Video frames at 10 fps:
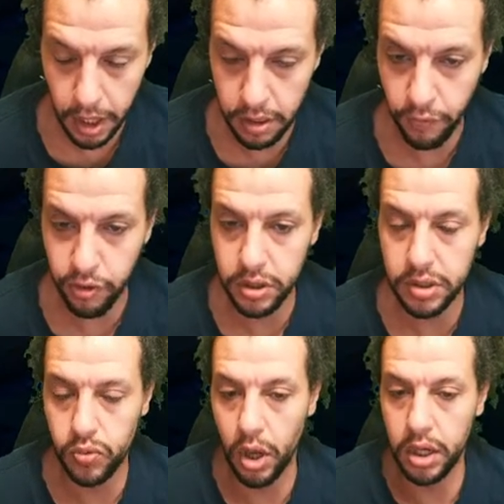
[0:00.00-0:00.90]
And the
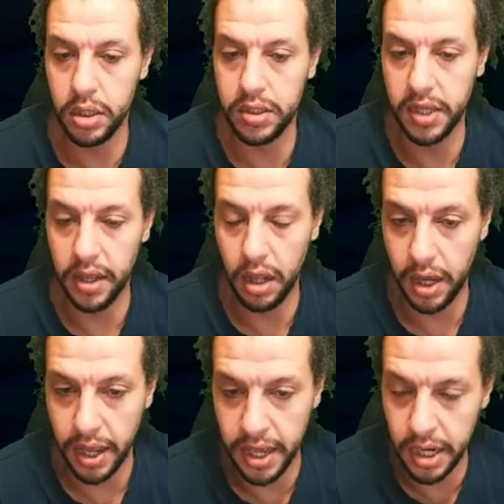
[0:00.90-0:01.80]
first one is uh,
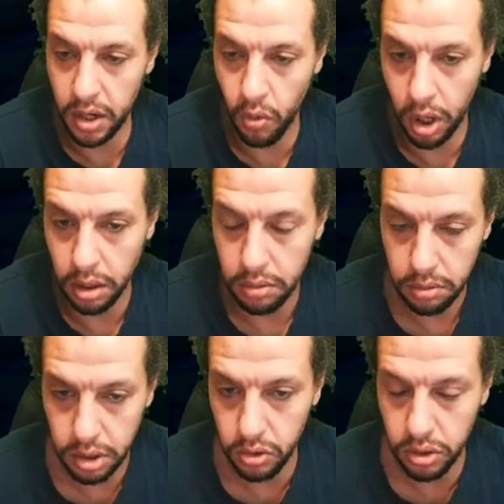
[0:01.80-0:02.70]
like a healing one.
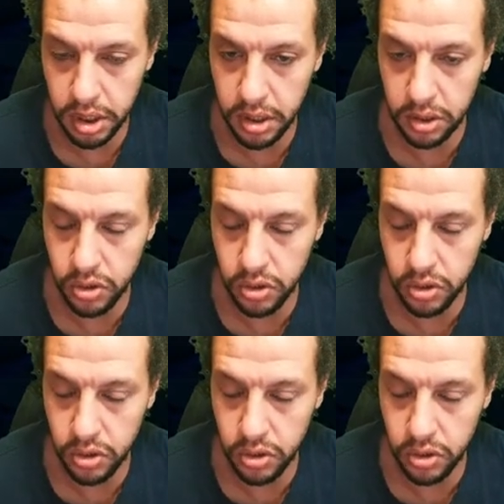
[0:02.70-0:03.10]
You don't need